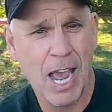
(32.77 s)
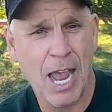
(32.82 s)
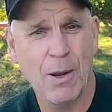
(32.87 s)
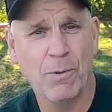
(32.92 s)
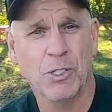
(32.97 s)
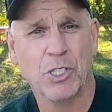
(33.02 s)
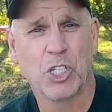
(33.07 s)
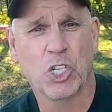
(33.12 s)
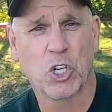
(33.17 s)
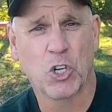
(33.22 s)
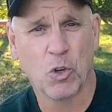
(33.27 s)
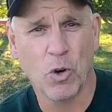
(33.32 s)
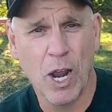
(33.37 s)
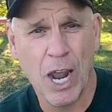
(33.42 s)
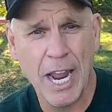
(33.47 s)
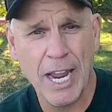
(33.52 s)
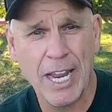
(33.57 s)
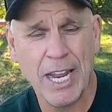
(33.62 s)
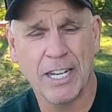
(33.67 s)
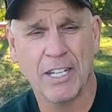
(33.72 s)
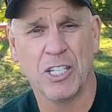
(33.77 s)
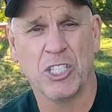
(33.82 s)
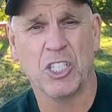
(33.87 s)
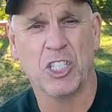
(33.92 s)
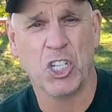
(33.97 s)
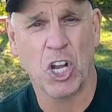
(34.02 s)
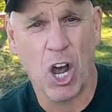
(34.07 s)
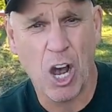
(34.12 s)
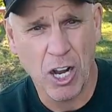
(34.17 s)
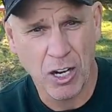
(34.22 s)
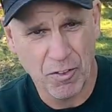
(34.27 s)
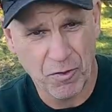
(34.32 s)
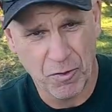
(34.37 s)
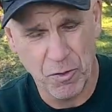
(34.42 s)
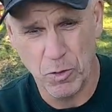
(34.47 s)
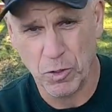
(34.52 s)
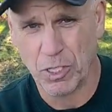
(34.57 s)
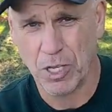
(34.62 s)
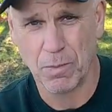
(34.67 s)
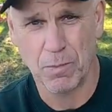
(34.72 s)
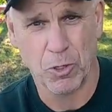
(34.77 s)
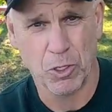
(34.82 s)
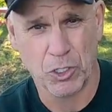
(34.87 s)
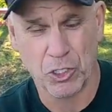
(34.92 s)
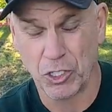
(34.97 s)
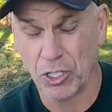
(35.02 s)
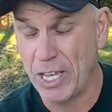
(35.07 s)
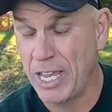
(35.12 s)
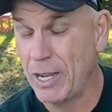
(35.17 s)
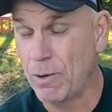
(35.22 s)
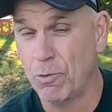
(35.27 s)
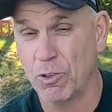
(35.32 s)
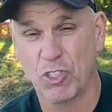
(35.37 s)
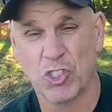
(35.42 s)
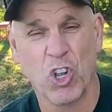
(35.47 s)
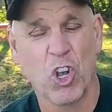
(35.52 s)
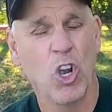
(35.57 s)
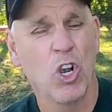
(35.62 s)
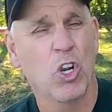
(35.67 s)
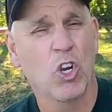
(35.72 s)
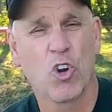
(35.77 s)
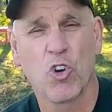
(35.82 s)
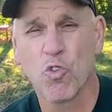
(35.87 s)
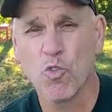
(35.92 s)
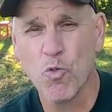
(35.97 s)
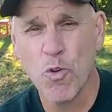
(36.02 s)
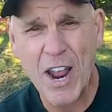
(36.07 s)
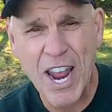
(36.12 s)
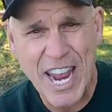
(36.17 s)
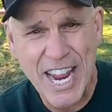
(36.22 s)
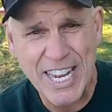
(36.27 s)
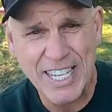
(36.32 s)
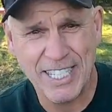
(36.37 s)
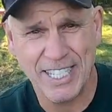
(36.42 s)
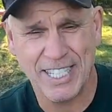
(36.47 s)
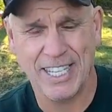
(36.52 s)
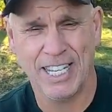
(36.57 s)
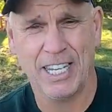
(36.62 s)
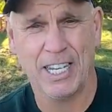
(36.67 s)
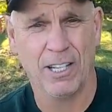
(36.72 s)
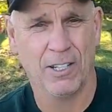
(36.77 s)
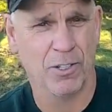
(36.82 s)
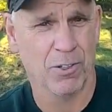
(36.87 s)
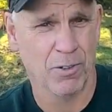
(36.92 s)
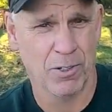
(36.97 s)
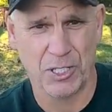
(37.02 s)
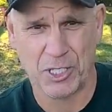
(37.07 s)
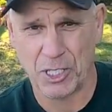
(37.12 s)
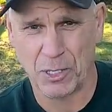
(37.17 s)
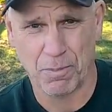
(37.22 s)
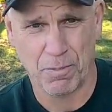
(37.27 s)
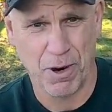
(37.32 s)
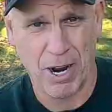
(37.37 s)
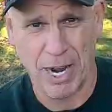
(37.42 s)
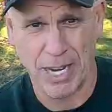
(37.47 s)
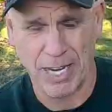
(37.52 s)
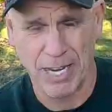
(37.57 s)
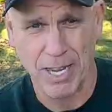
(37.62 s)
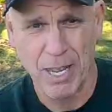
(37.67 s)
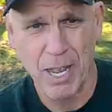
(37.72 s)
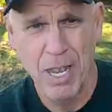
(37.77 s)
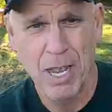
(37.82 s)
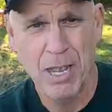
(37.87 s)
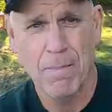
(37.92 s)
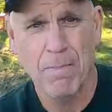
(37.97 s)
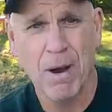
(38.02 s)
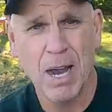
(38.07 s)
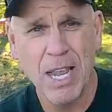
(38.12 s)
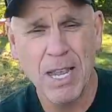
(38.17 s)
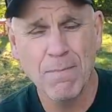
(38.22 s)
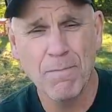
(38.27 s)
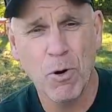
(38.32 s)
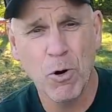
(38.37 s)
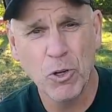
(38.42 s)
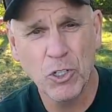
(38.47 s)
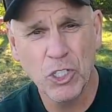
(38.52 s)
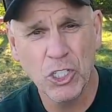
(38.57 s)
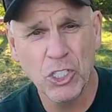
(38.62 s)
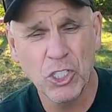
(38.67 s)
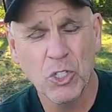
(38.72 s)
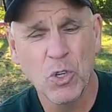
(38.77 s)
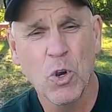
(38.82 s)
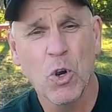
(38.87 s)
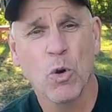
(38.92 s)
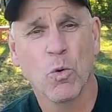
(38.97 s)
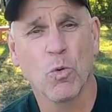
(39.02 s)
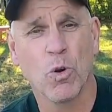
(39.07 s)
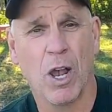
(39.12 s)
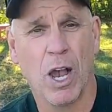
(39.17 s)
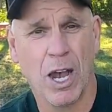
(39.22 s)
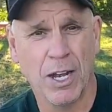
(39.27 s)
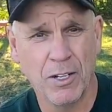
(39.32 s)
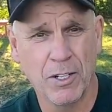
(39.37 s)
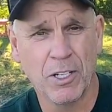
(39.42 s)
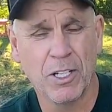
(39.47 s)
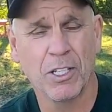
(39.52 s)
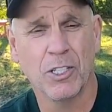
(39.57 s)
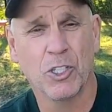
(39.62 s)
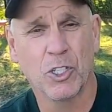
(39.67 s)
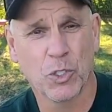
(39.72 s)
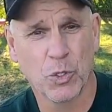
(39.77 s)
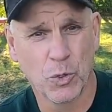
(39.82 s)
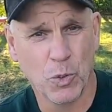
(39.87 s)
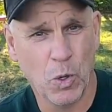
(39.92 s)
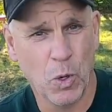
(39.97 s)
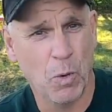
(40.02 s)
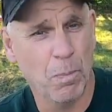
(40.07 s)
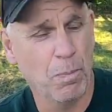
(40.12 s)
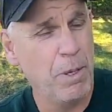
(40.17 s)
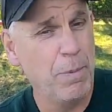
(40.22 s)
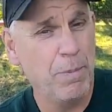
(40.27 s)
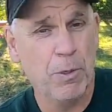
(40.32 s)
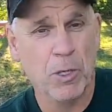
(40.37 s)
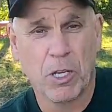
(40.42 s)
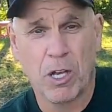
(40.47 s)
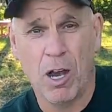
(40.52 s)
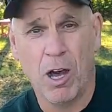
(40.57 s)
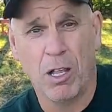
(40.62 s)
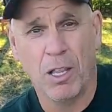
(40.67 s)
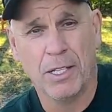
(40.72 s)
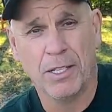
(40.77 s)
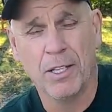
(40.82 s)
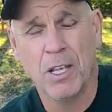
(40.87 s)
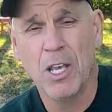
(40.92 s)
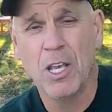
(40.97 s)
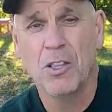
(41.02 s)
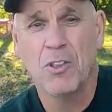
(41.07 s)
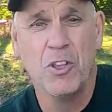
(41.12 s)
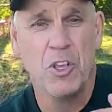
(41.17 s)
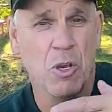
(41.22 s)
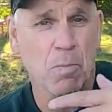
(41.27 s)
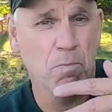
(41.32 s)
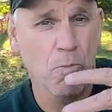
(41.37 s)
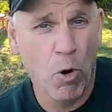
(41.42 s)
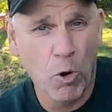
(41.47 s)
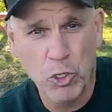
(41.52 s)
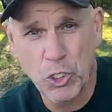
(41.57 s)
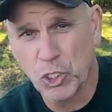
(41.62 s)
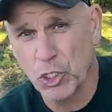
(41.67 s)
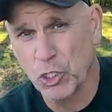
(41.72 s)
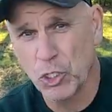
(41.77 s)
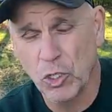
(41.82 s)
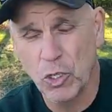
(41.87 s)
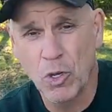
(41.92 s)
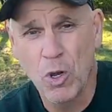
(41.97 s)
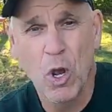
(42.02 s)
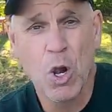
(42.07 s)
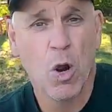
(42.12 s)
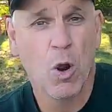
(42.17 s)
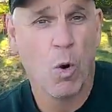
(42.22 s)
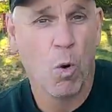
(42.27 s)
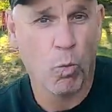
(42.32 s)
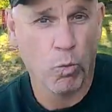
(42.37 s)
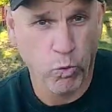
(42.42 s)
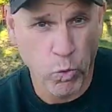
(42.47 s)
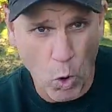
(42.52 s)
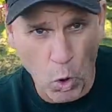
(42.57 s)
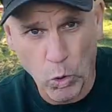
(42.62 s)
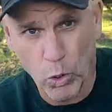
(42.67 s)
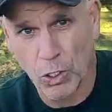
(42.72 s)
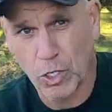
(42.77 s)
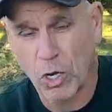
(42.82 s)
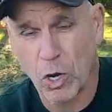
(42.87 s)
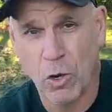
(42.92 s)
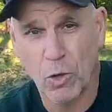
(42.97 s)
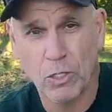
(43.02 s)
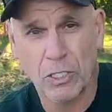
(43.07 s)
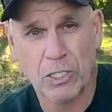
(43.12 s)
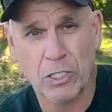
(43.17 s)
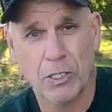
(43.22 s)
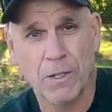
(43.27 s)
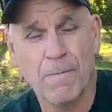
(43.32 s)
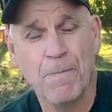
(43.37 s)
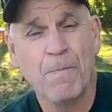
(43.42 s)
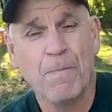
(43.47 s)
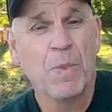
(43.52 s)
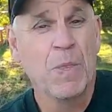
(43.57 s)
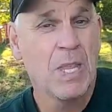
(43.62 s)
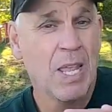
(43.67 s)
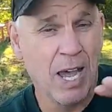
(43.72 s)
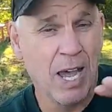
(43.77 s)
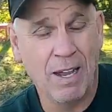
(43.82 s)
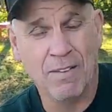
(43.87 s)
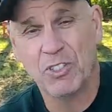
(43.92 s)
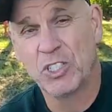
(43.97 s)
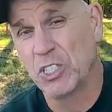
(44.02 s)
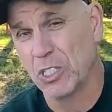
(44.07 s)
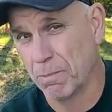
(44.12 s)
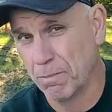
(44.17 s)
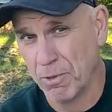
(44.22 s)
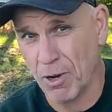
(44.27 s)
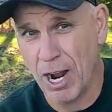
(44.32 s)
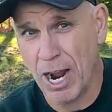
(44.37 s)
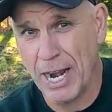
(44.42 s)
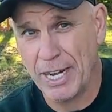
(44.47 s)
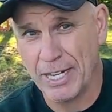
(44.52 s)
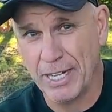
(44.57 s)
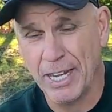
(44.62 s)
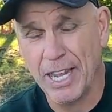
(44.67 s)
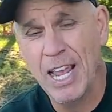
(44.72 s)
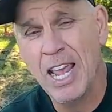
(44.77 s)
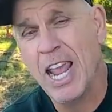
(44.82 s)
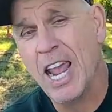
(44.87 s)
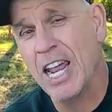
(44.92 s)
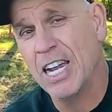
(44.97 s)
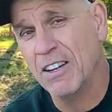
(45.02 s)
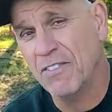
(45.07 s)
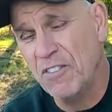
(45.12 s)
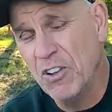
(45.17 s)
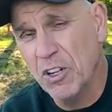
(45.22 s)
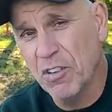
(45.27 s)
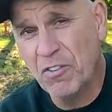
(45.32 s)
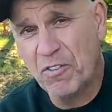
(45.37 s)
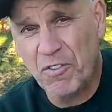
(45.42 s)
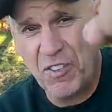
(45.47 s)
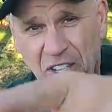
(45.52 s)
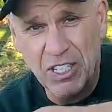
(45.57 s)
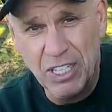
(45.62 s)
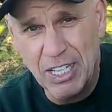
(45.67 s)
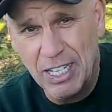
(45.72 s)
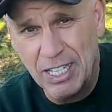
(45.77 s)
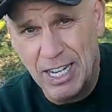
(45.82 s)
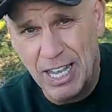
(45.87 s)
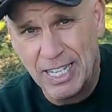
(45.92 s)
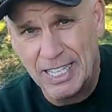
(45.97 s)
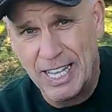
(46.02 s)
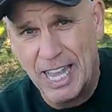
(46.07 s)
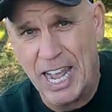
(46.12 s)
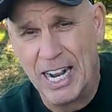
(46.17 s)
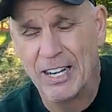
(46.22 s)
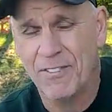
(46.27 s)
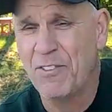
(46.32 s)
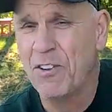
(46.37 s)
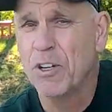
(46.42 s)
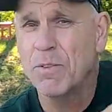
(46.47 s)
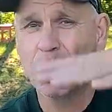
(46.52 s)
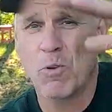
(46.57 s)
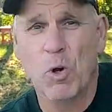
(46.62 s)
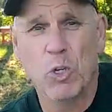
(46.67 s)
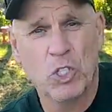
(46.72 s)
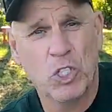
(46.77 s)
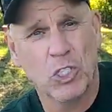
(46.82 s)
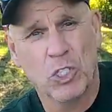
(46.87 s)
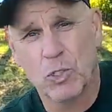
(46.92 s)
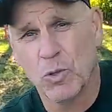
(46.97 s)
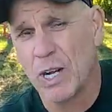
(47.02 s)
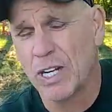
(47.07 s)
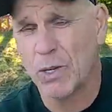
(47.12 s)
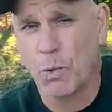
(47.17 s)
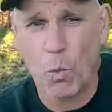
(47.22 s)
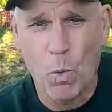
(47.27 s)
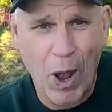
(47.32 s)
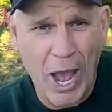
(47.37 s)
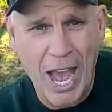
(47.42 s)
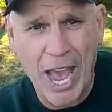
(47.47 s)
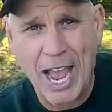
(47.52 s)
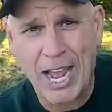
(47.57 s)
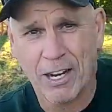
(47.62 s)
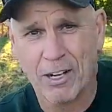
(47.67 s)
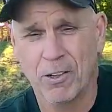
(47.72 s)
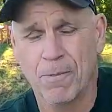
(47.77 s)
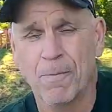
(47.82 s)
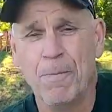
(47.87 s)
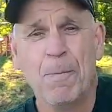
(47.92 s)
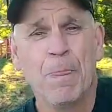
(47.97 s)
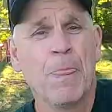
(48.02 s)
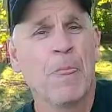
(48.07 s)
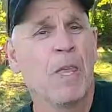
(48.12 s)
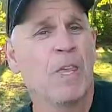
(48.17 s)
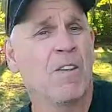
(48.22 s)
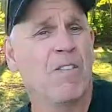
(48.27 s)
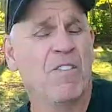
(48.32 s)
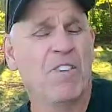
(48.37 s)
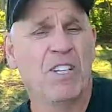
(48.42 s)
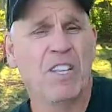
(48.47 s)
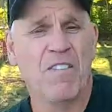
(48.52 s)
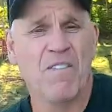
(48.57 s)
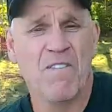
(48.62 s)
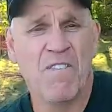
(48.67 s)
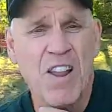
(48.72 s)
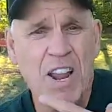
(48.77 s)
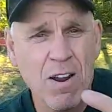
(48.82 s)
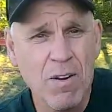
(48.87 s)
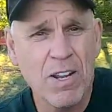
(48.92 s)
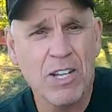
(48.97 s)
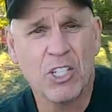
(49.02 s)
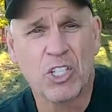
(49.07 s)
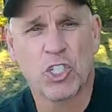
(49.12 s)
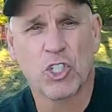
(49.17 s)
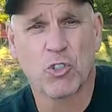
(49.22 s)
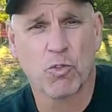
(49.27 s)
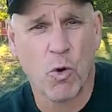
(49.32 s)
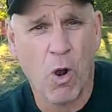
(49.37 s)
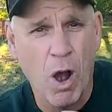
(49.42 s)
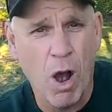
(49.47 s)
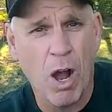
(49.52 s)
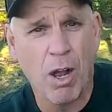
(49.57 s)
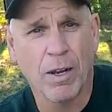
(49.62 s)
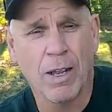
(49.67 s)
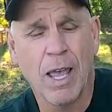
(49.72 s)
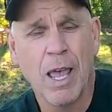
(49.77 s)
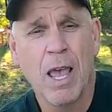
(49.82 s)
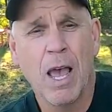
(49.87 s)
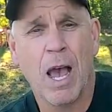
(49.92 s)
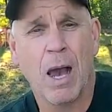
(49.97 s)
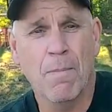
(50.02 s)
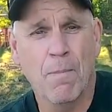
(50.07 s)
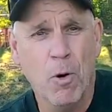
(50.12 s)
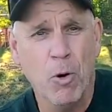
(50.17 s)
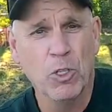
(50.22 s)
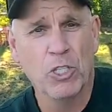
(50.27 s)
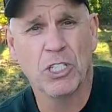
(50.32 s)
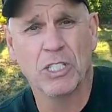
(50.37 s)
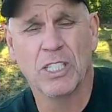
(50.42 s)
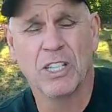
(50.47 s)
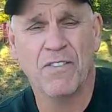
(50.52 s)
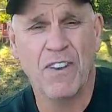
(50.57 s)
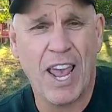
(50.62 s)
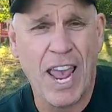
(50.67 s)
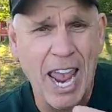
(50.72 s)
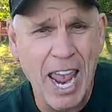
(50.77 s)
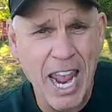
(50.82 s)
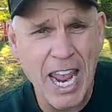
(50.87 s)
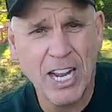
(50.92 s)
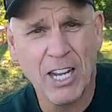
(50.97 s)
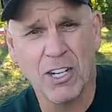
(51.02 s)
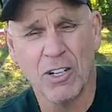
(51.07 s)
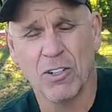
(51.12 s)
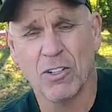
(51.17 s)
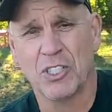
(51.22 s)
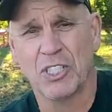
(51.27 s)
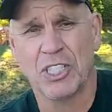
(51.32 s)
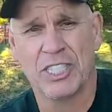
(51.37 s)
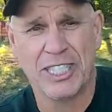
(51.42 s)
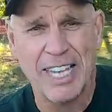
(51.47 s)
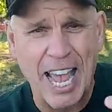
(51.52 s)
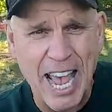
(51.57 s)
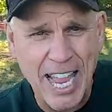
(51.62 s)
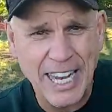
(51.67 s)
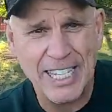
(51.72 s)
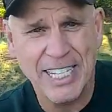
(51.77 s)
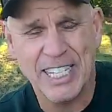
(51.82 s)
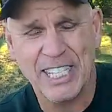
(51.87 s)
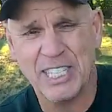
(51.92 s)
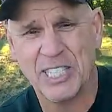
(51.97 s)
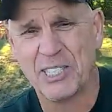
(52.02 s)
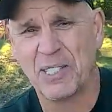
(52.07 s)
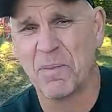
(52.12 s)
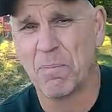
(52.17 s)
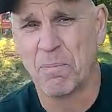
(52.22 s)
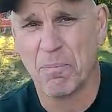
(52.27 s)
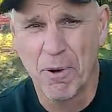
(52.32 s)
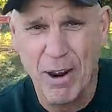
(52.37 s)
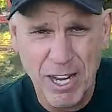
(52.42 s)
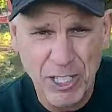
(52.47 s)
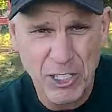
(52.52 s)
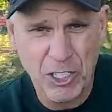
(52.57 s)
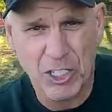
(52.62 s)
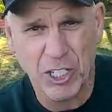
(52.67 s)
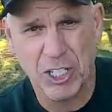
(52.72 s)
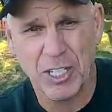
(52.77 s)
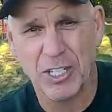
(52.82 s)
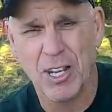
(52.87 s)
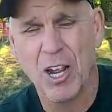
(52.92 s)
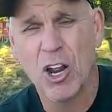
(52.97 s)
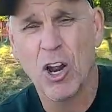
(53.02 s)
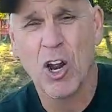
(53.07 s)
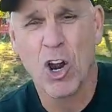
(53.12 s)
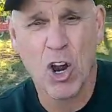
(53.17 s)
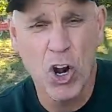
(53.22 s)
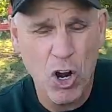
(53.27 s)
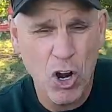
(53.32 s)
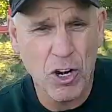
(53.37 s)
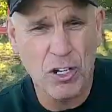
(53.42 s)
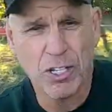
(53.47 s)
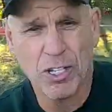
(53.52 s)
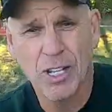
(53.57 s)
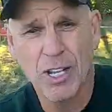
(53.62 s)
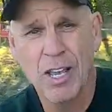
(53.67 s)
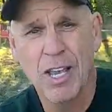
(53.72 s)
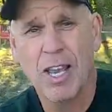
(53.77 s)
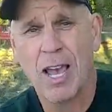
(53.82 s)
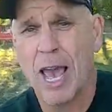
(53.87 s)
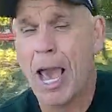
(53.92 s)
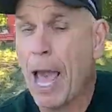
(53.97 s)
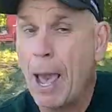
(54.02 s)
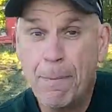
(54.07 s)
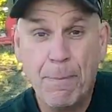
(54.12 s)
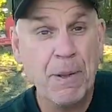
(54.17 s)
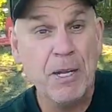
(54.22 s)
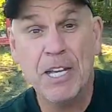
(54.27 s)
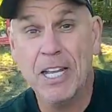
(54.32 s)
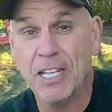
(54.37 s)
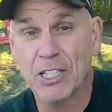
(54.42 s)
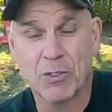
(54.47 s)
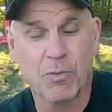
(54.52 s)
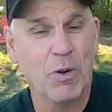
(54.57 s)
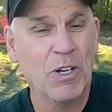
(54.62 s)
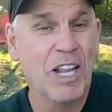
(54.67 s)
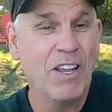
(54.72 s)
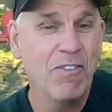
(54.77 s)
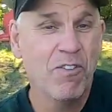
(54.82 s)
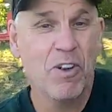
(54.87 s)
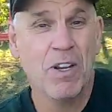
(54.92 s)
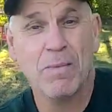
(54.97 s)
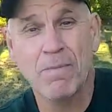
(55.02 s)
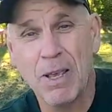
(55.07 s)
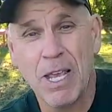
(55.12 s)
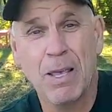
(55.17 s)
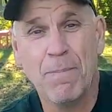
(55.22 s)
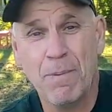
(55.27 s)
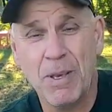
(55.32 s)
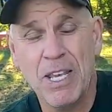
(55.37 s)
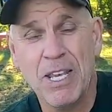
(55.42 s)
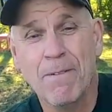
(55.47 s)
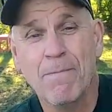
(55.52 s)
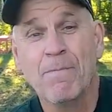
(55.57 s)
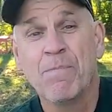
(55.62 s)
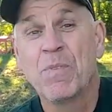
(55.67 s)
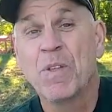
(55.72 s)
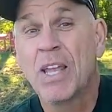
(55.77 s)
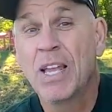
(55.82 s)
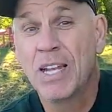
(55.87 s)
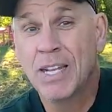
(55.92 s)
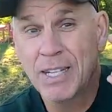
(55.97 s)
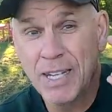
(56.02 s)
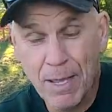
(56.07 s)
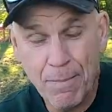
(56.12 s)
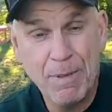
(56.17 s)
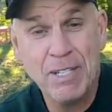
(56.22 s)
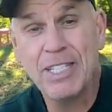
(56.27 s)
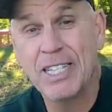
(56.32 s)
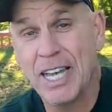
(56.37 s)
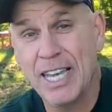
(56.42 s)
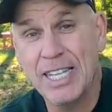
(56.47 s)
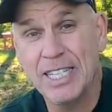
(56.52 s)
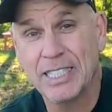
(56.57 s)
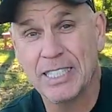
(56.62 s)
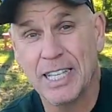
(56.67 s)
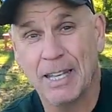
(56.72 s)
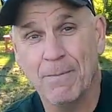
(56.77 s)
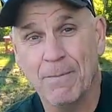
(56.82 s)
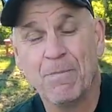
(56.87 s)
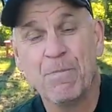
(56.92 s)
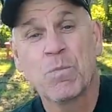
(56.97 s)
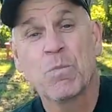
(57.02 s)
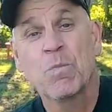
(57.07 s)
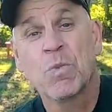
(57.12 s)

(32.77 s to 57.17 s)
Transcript: I would cry at a dog food commercial. It was crazy in early sobriety. My emotions were out of control. People call it the emotional roller coaster of sobriety. And if you're feeling like that, if your emotions are out of whack or you're feeling very strong emotions of anger, sadness, depression, hurt, happiness, whatever it may be, let me tell you something.